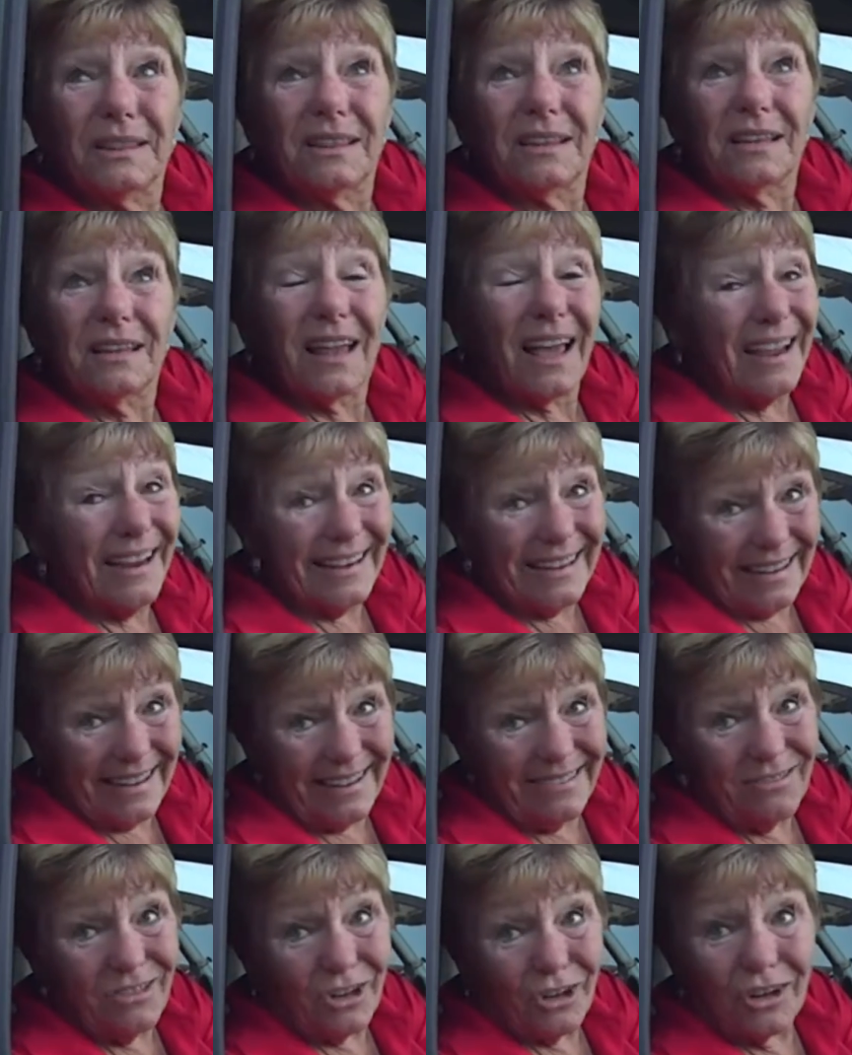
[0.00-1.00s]
the
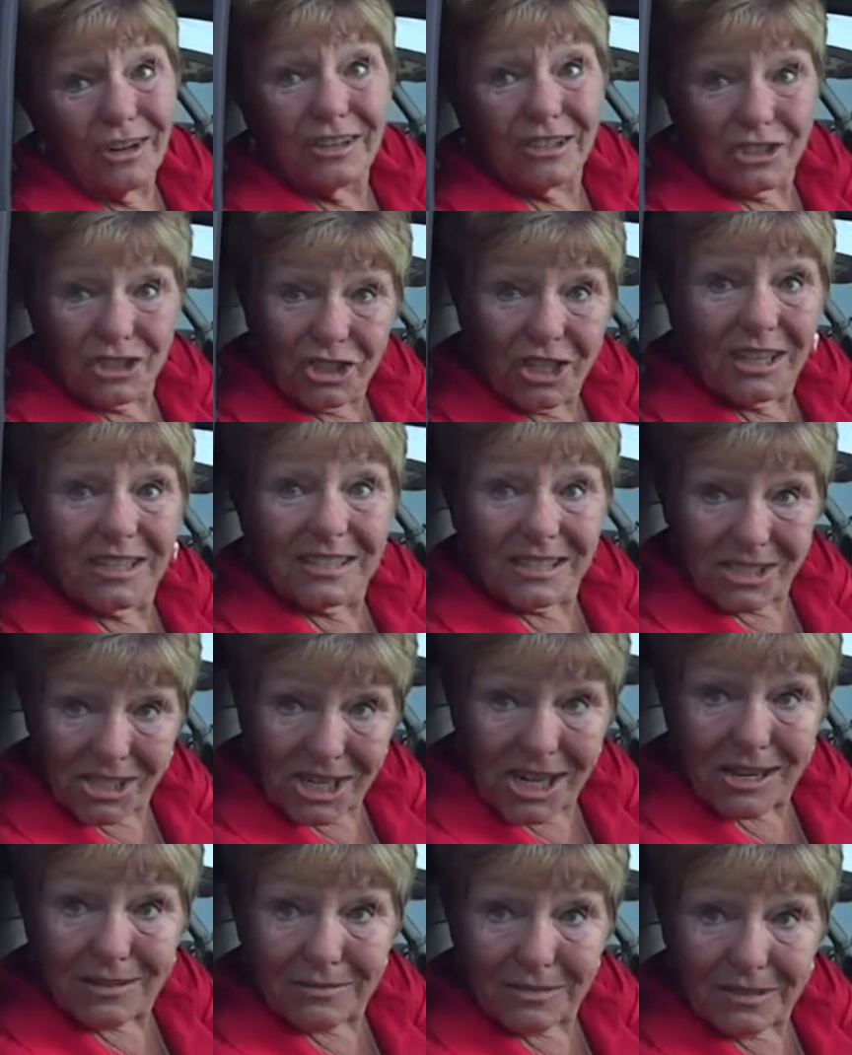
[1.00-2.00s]
lightning they're going to shut us
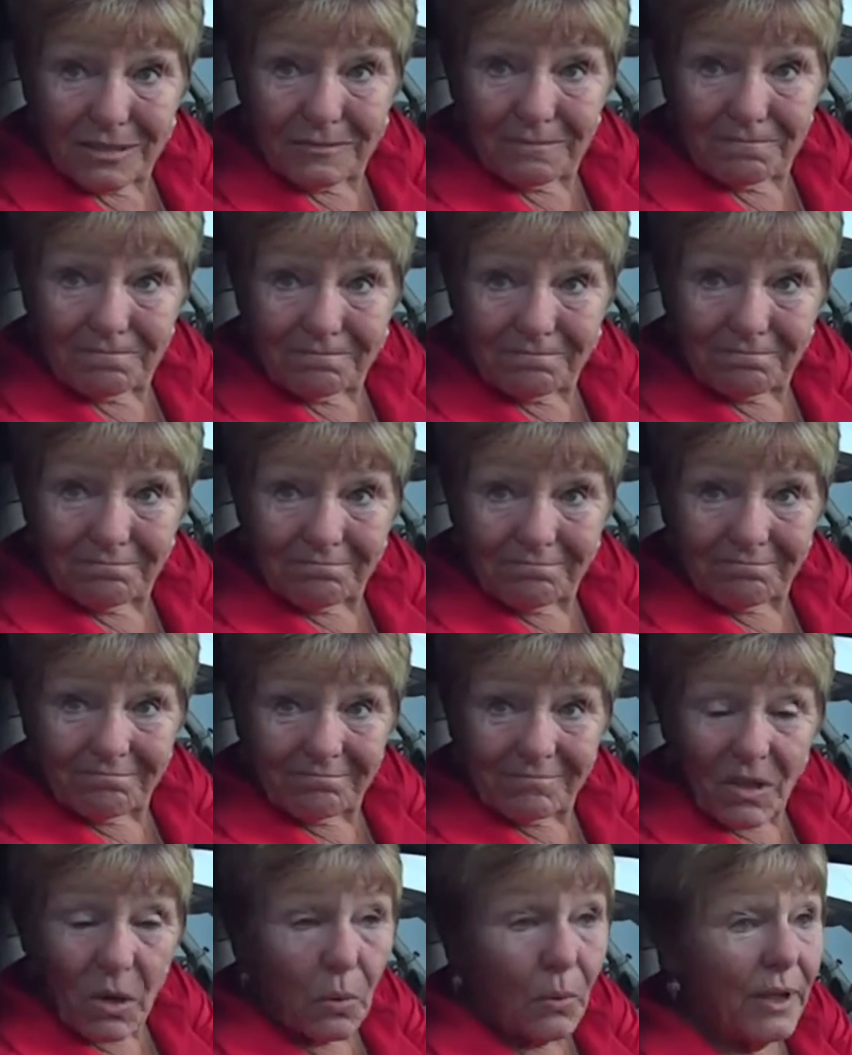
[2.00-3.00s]
down. Oh, okay.
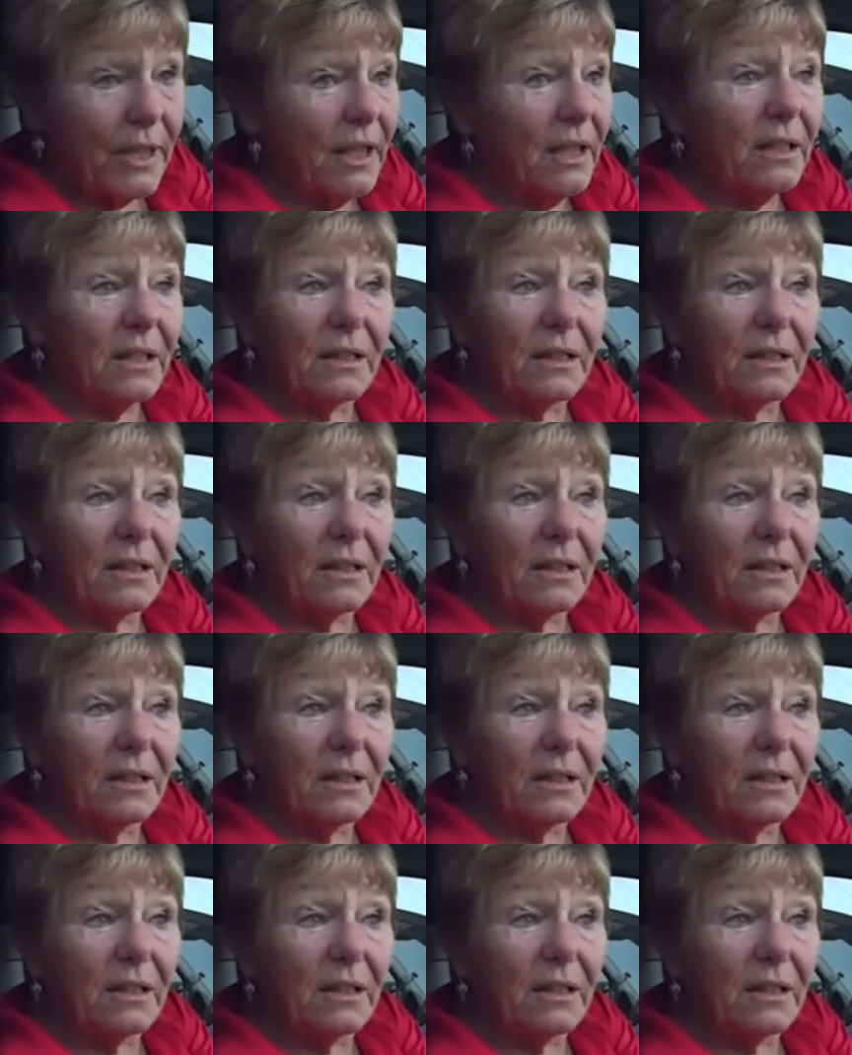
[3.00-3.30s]
We, and